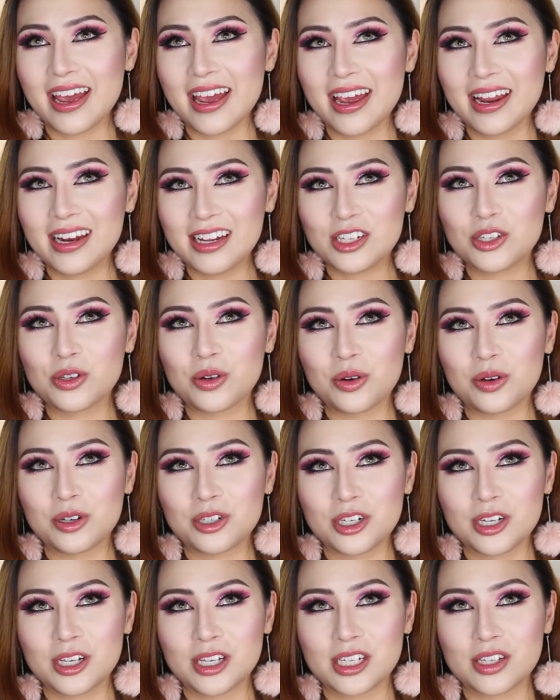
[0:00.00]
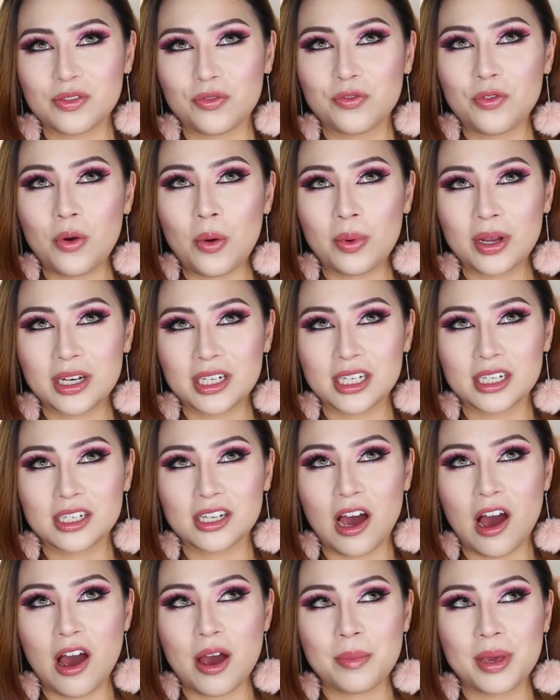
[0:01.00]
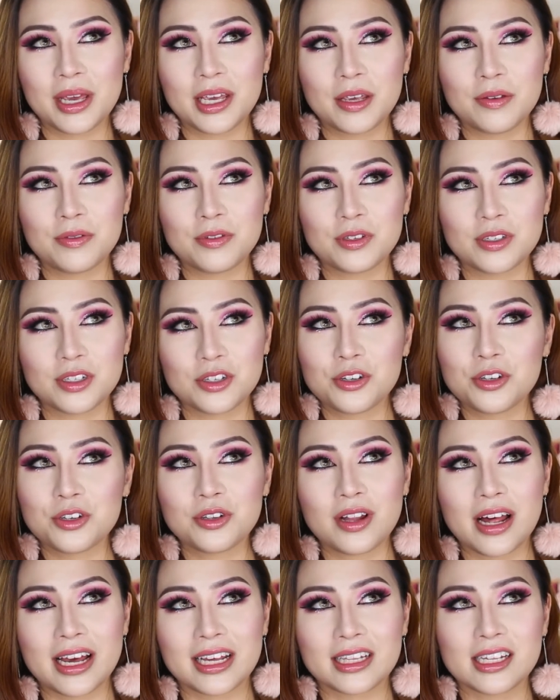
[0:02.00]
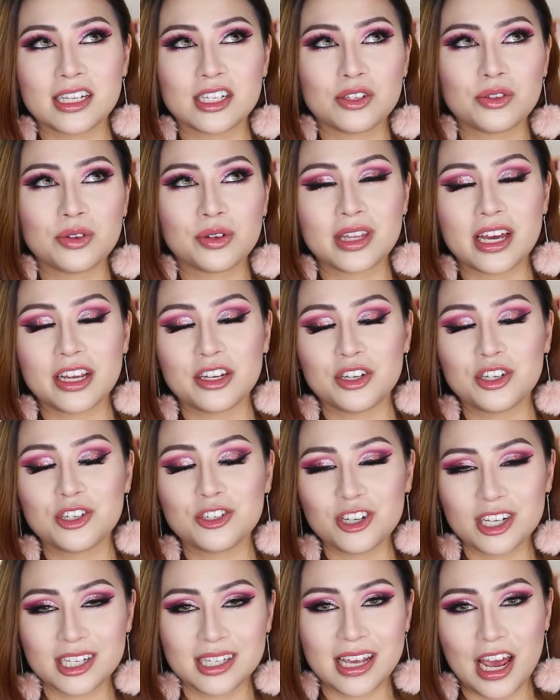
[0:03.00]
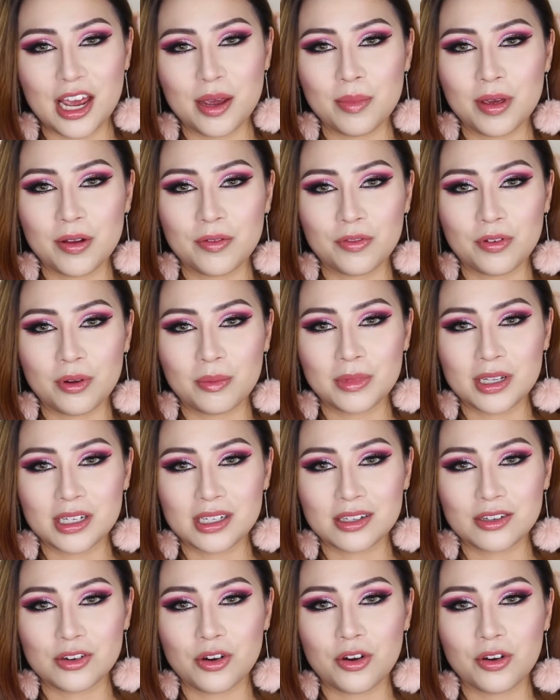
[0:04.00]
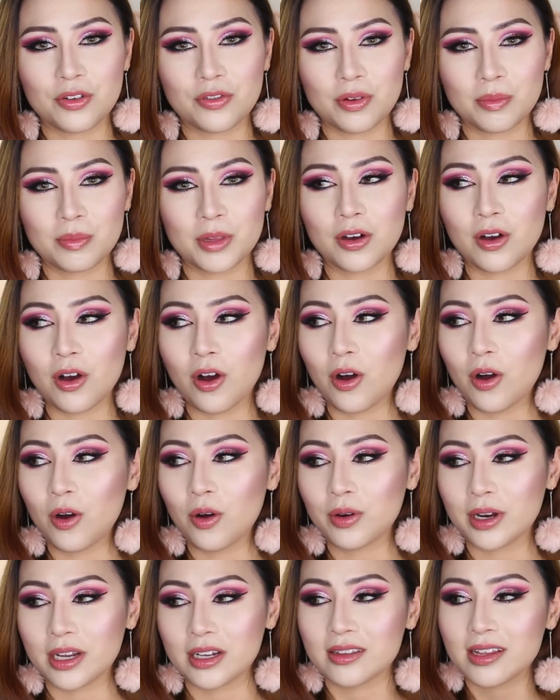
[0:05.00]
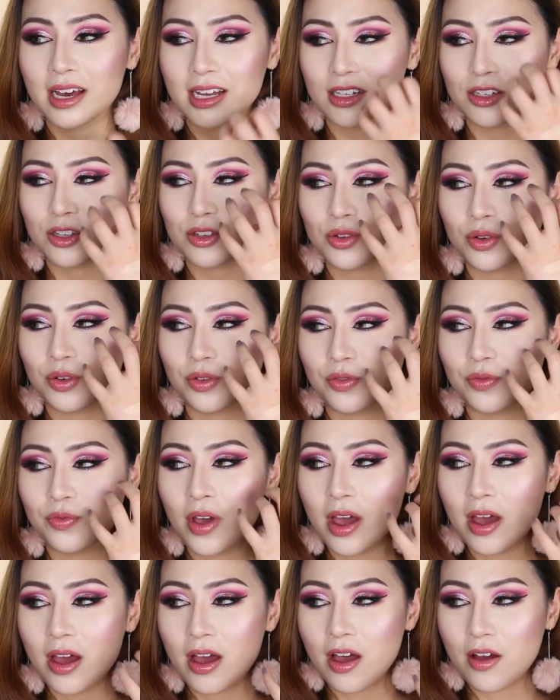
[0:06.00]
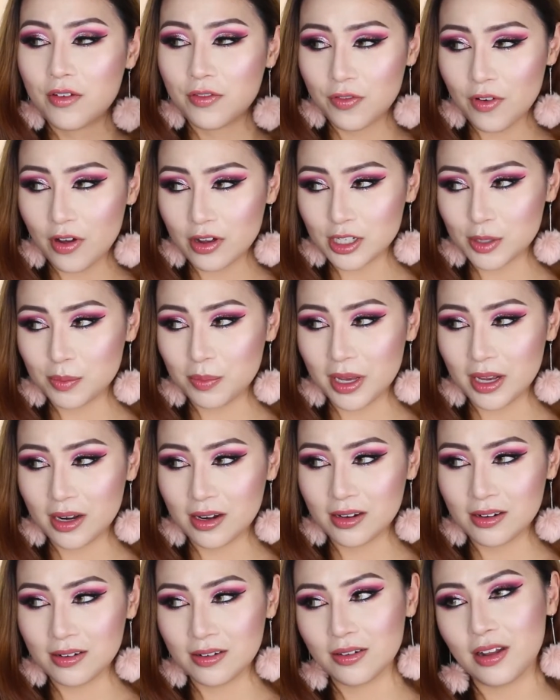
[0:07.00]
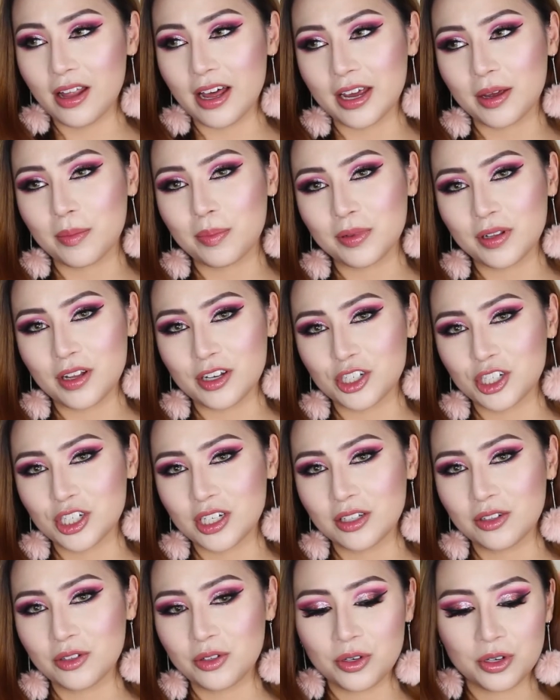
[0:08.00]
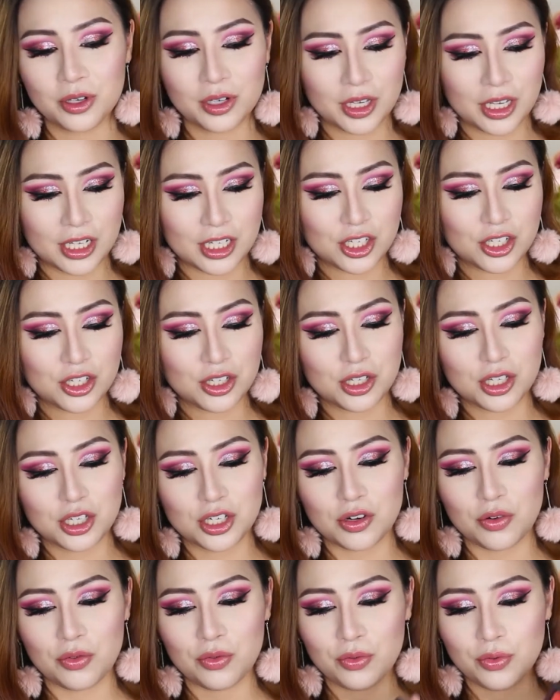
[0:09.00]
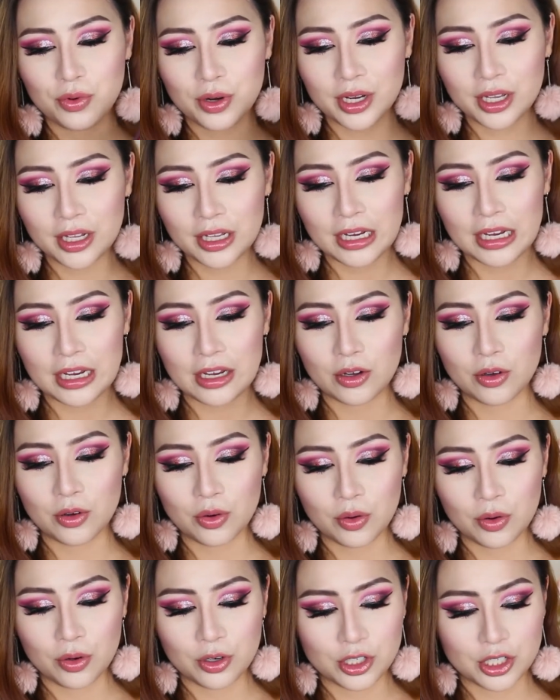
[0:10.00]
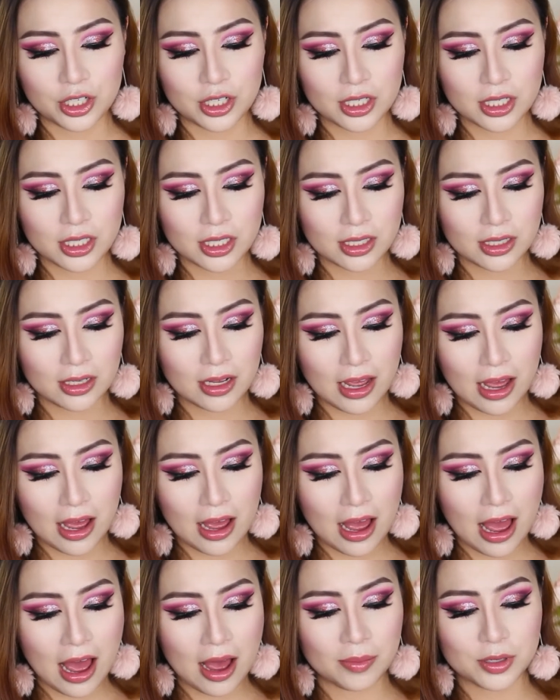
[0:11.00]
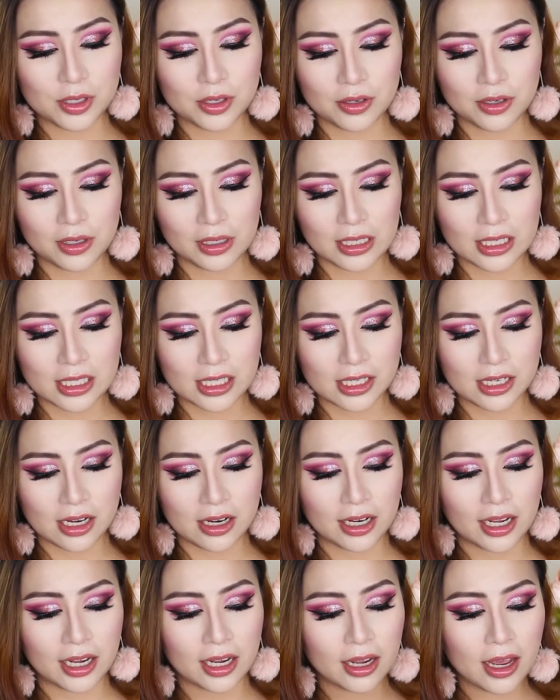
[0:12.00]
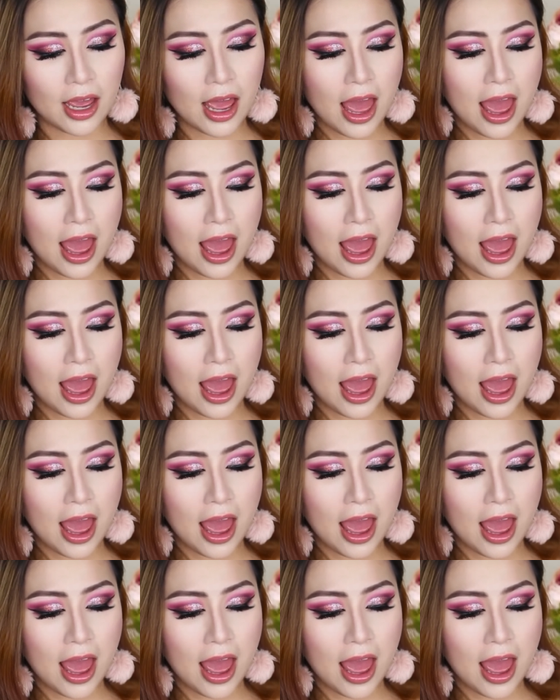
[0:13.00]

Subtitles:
It is gorgeous for winter time. It gives you like this look that you just came in from the snow, from the cold, and that sort of frostbitten like blushing look. It's just really gorgeous, absolutely stunning.